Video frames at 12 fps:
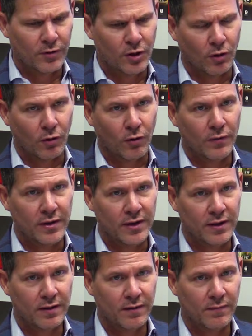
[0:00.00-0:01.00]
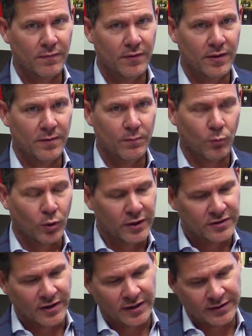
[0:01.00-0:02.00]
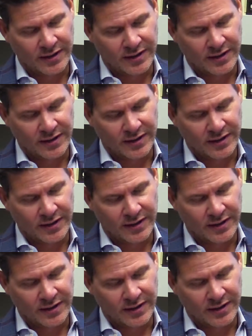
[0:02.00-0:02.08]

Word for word: you know, on the, the mortgage side,